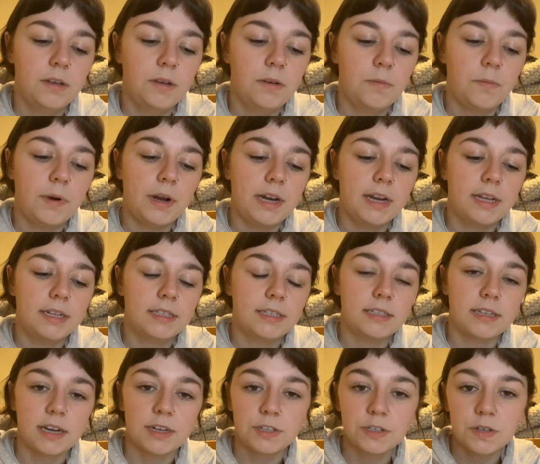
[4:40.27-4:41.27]
We did
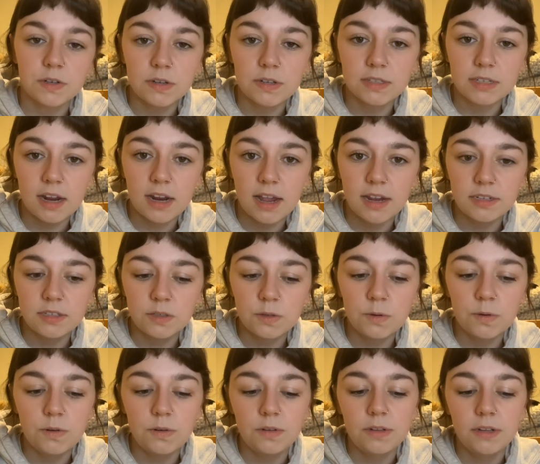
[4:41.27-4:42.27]
sectionals in high
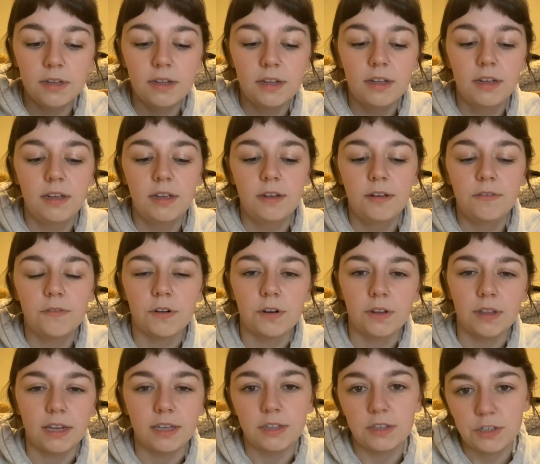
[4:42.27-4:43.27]
school for
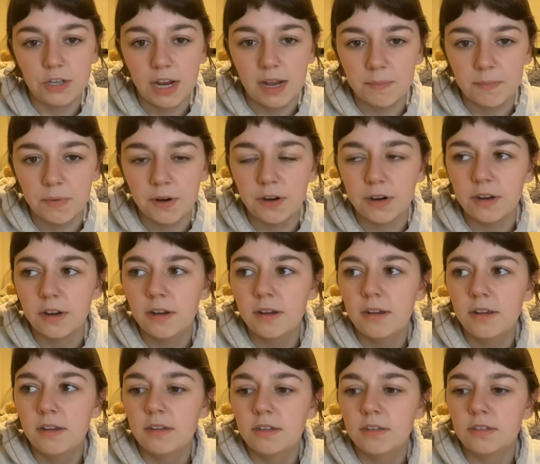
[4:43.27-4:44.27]
like chamber,
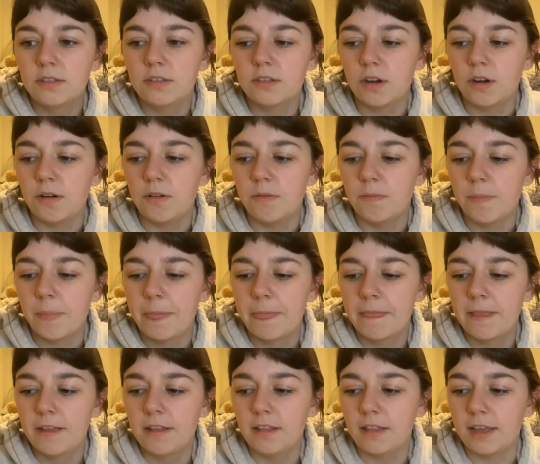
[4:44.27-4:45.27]
so
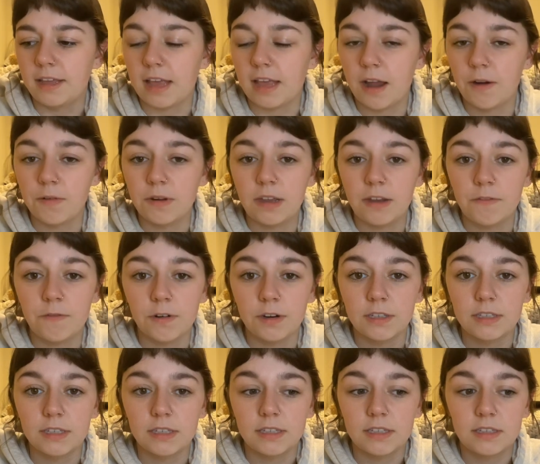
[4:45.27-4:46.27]
like that really
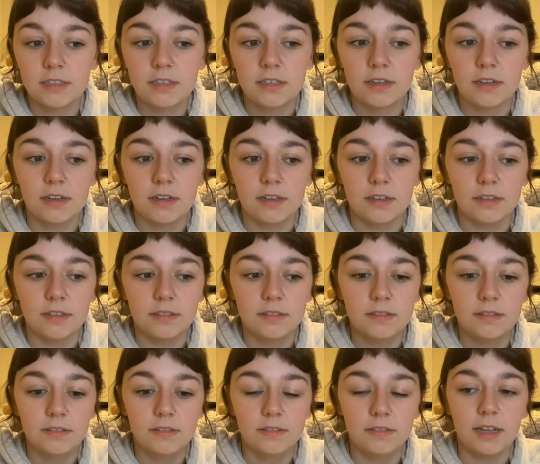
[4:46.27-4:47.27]
forced us to
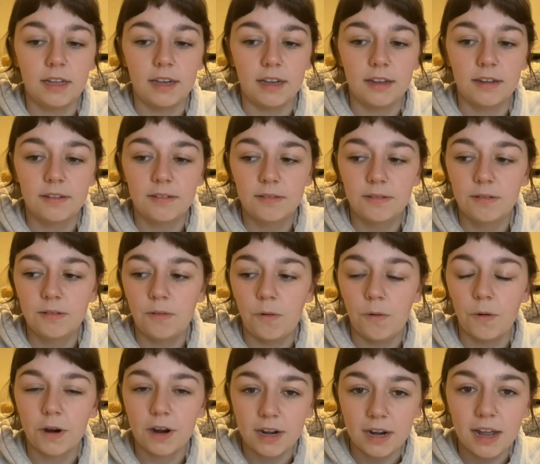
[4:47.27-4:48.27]
like
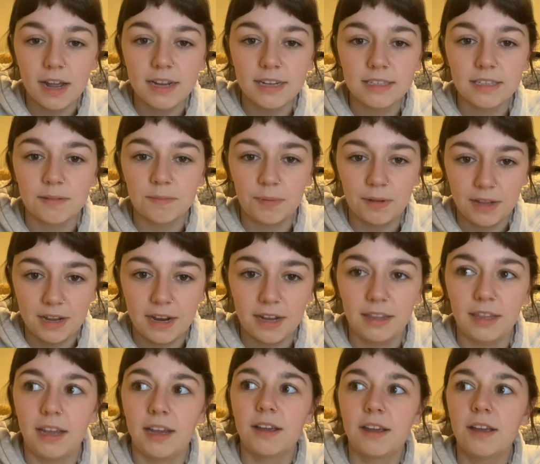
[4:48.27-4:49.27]
organize and plan,
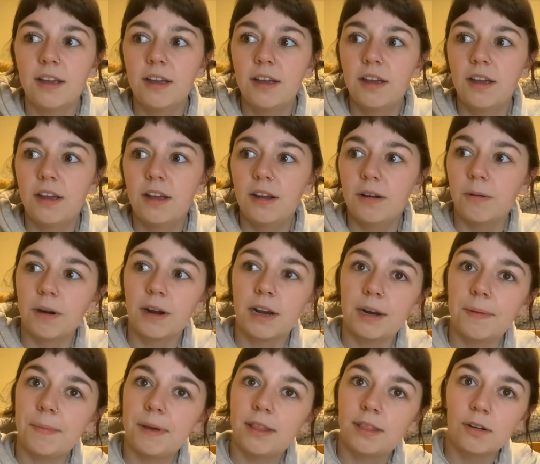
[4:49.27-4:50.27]
like we're
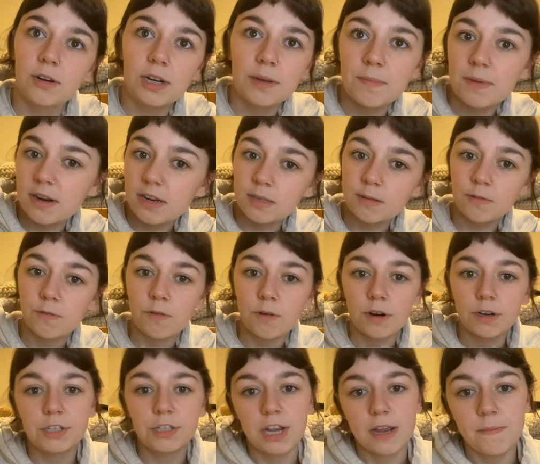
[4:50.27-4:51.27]
gonna meet 30 minutes before
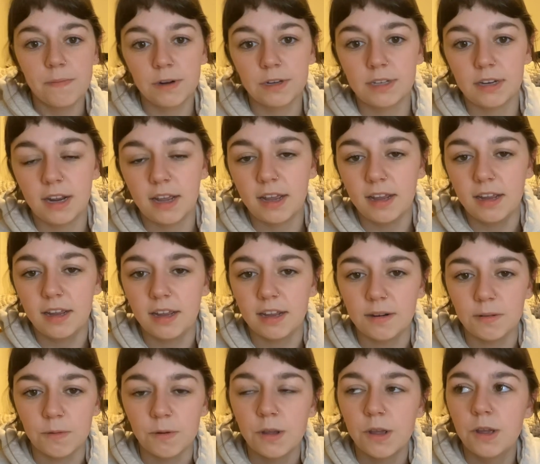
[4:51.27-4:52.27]
a chamber today
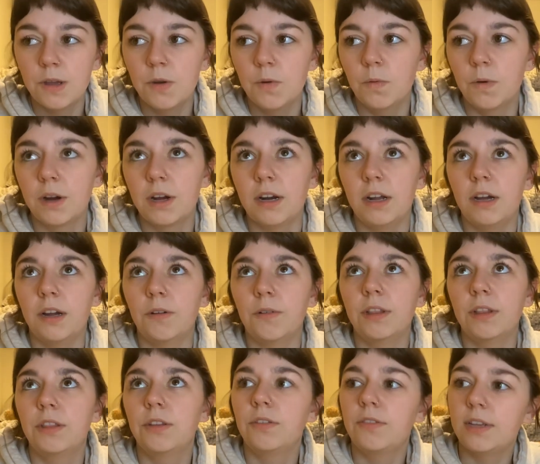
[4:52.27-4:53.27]
and we're gonna
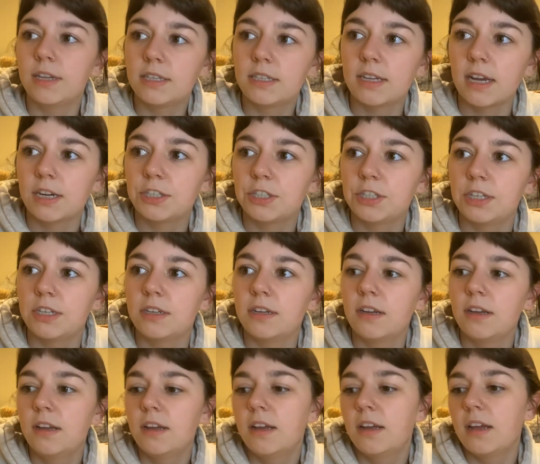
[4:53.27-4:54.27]
run through this section.
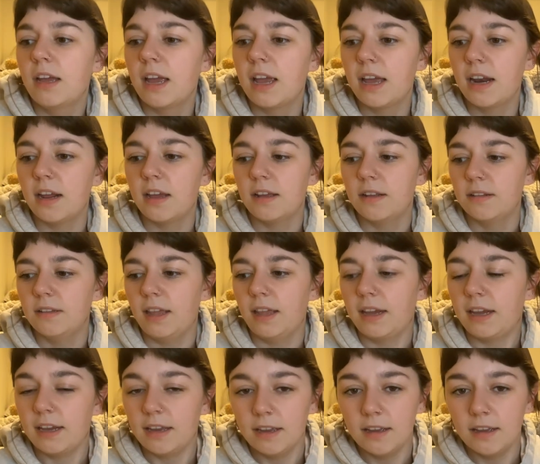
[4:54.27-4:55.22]
And it like,